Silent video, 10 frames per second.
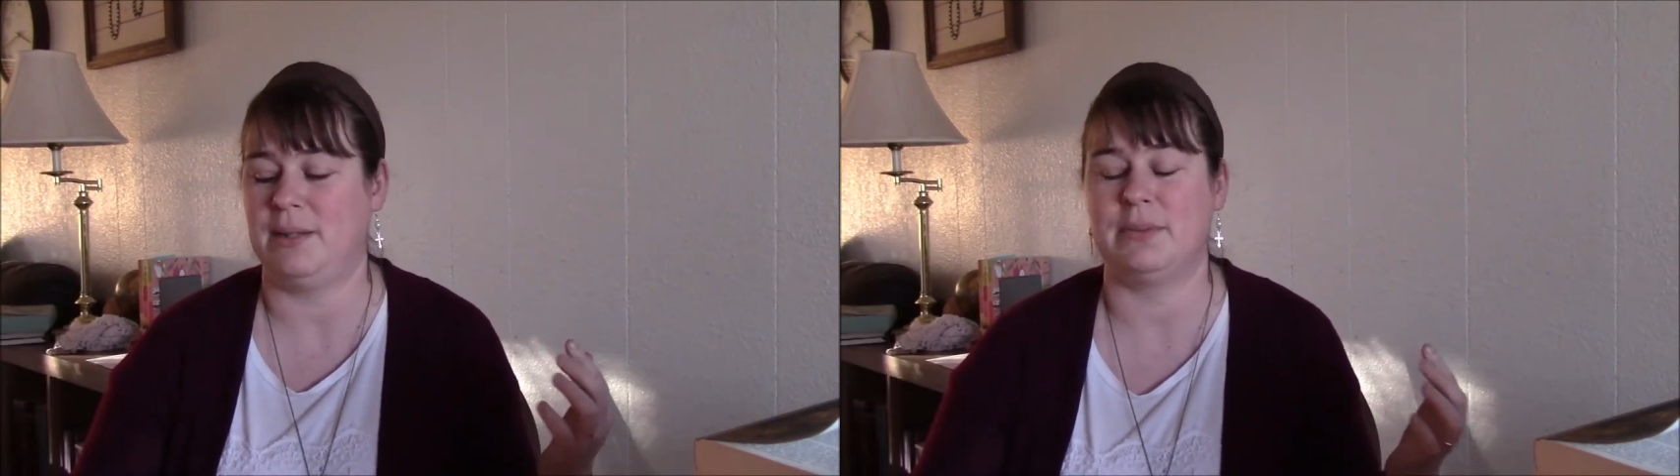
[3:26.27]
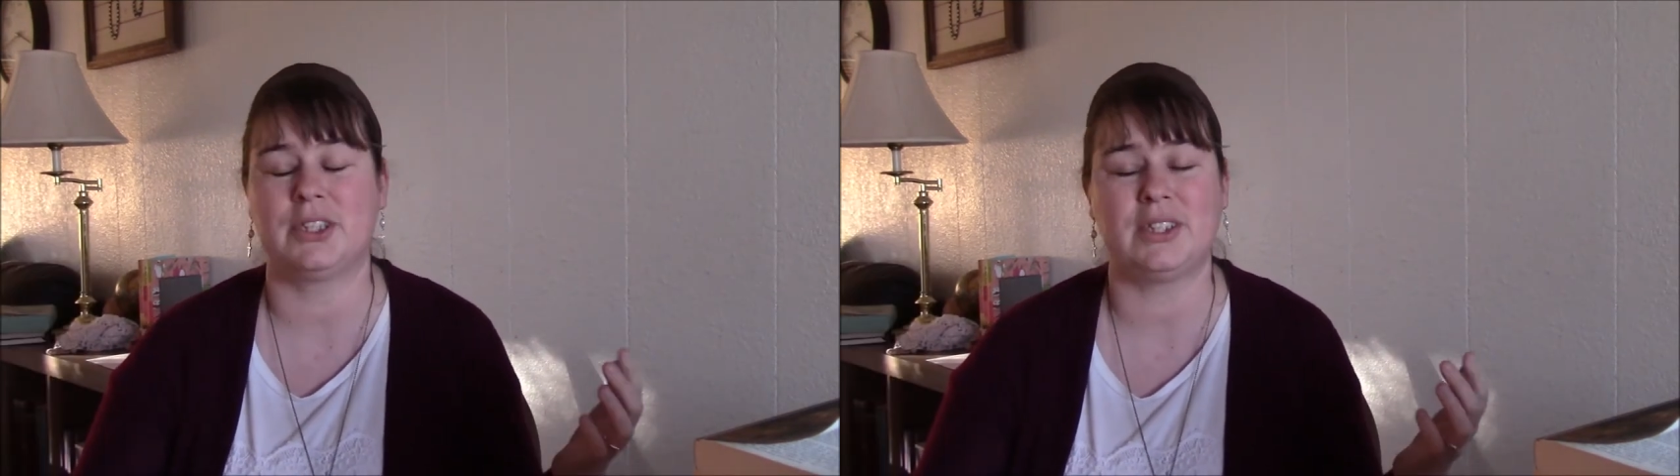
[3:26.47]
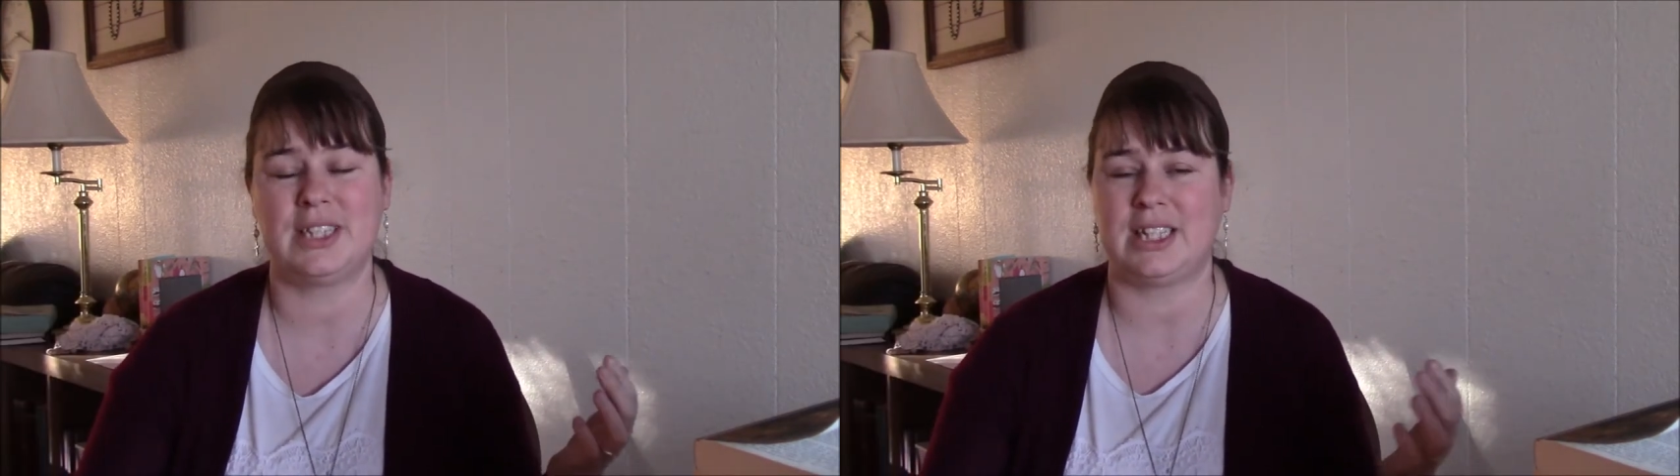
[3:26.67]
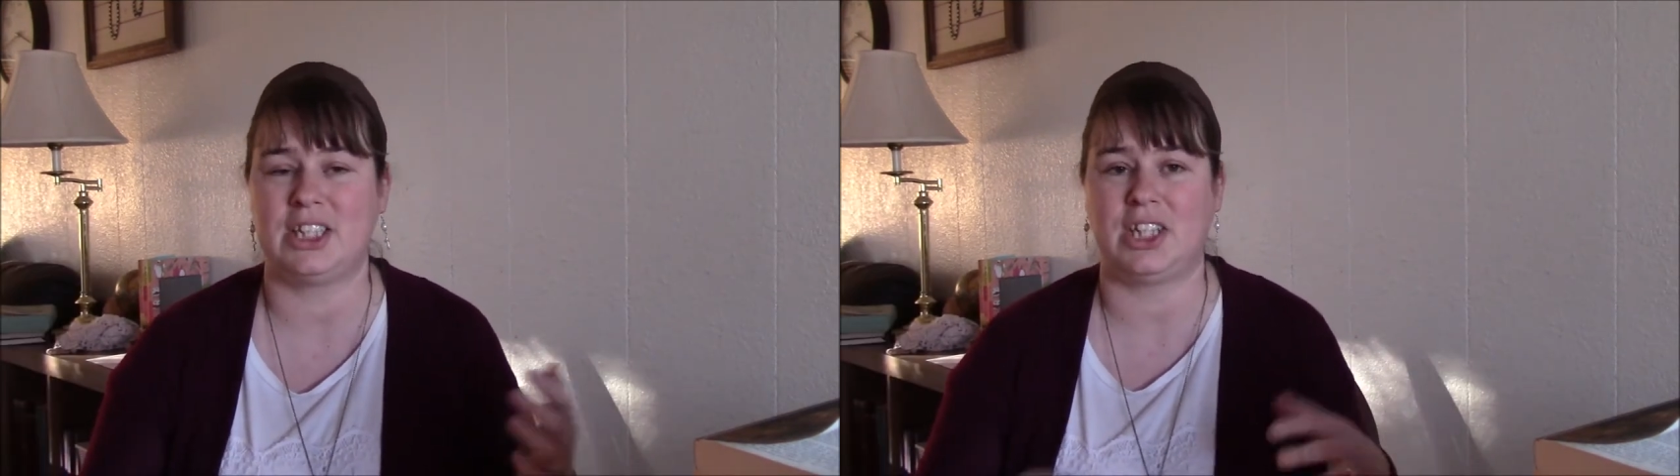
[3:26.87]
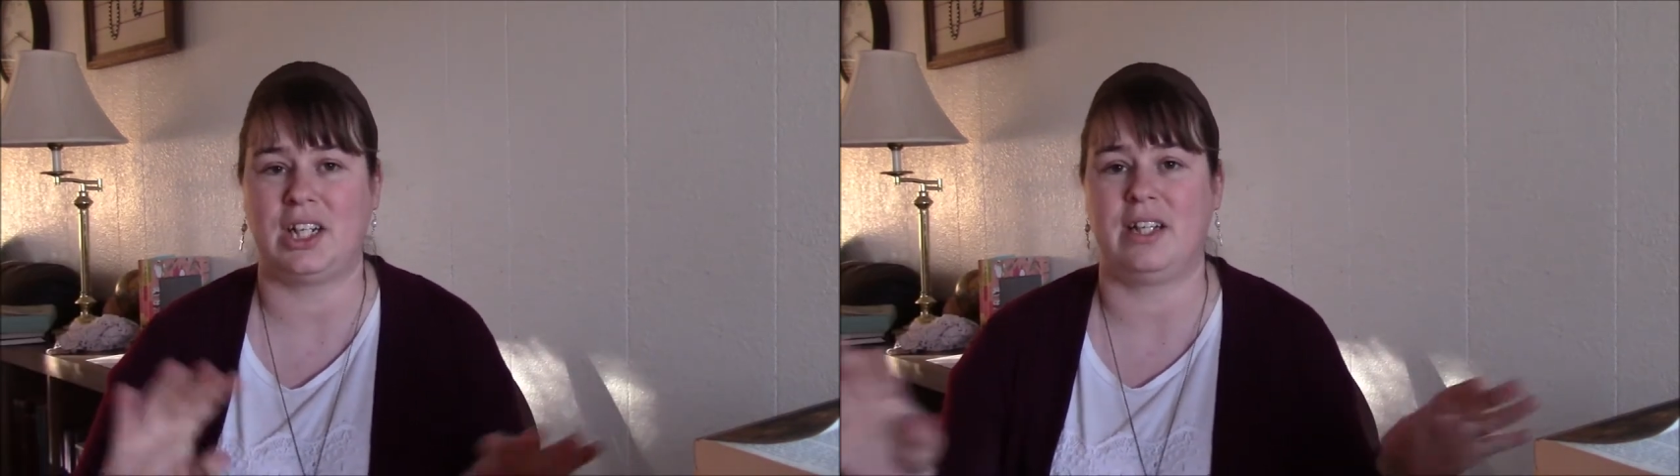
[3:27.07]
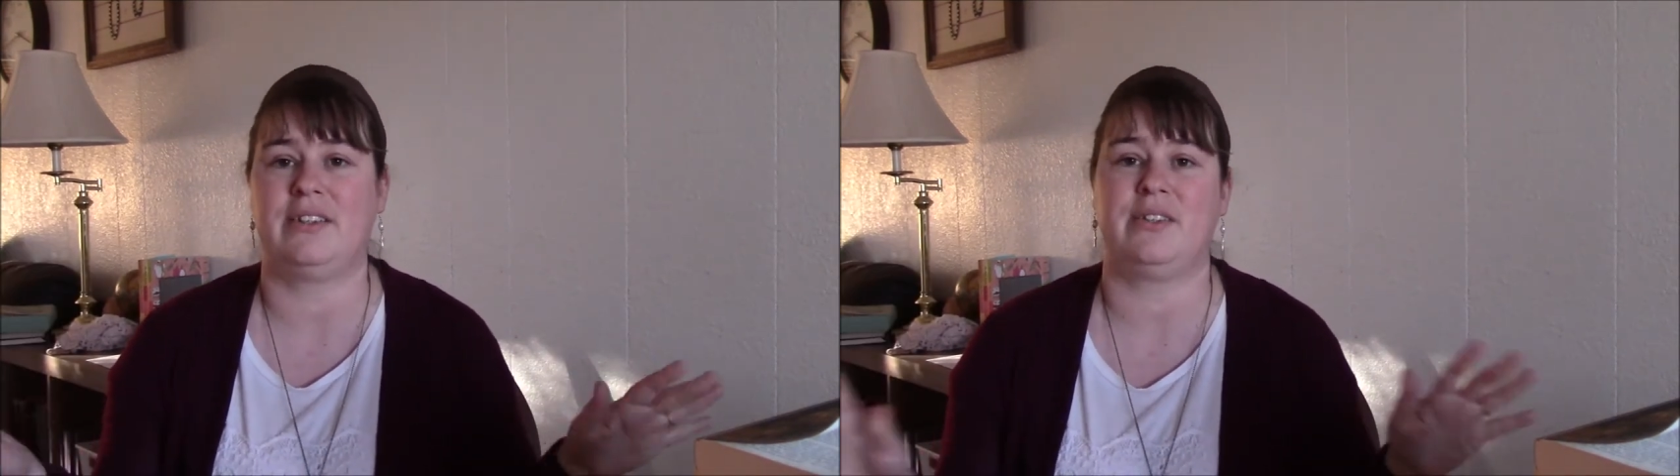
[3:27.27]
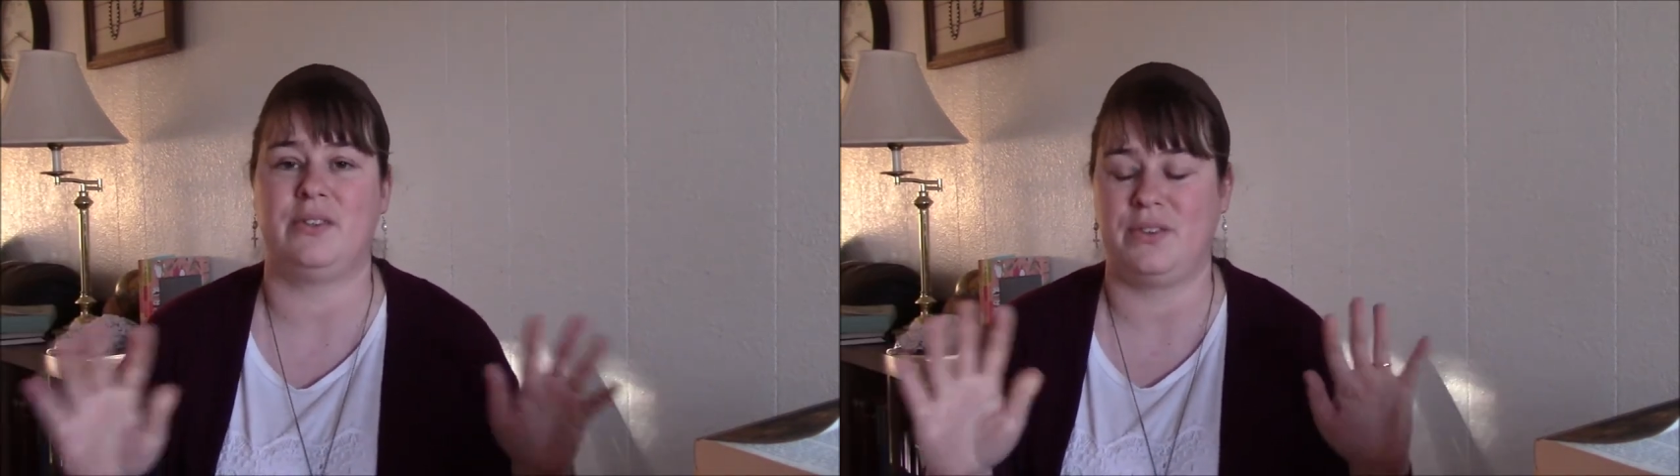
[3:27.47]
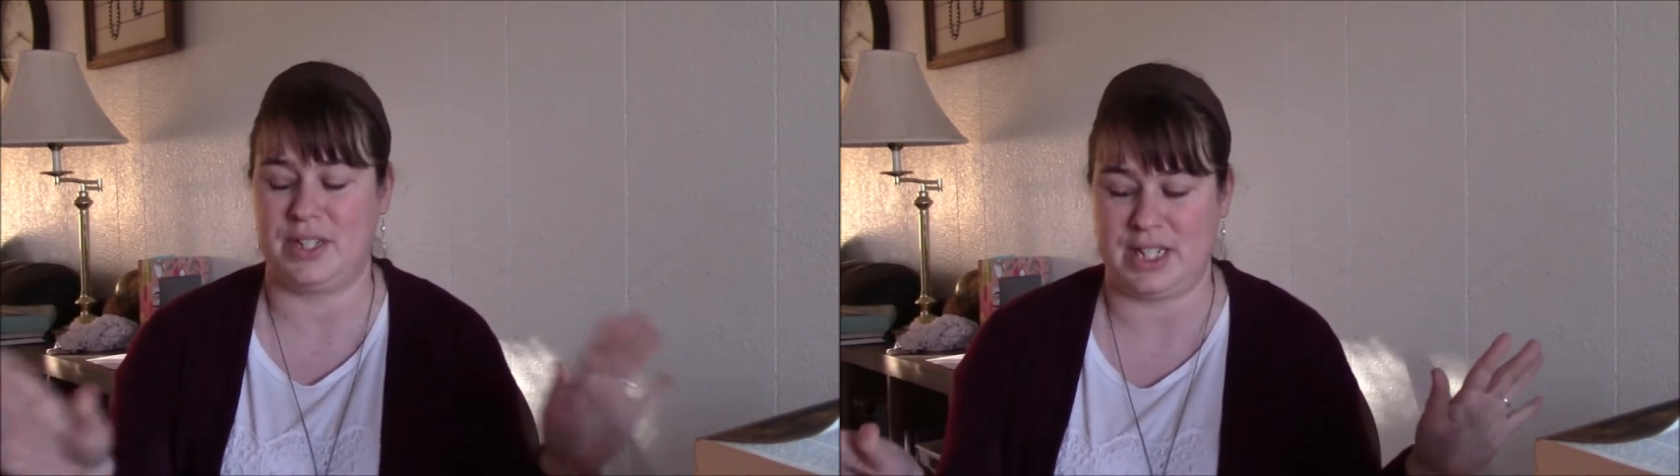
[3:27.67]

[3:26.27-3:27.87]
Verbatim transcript: I'm sure it's like a Jane Austen or a